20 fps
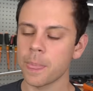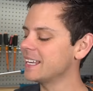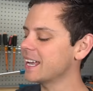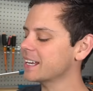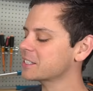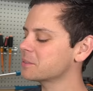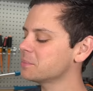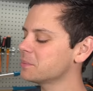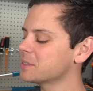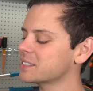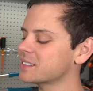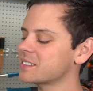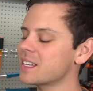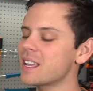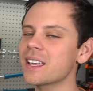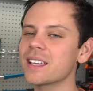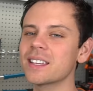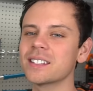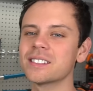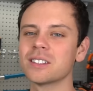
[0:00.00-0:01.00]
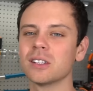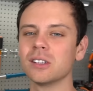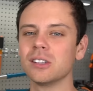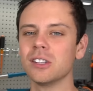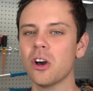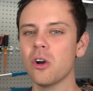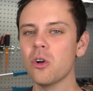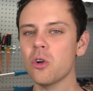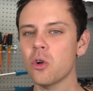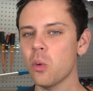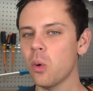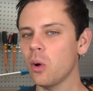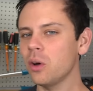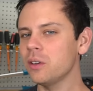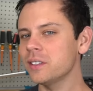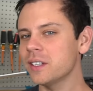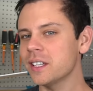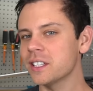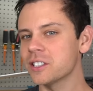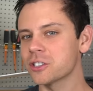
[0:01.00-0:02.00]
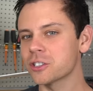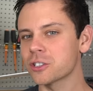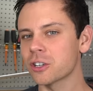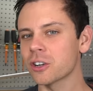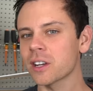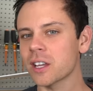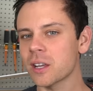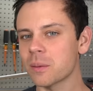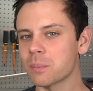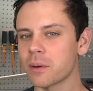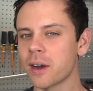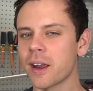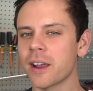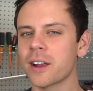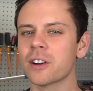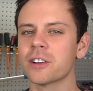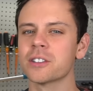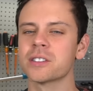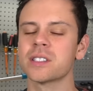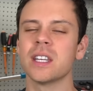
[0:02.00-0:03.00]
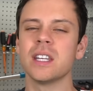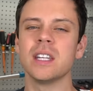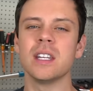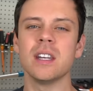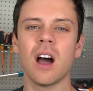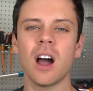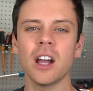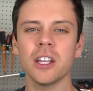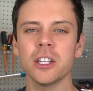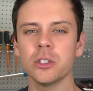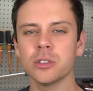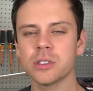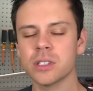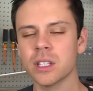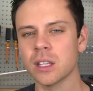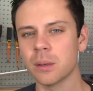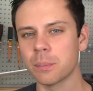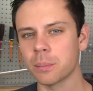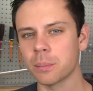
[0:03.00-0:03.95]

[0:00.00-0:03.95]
Next mistake is low quality circuit breakers and not using the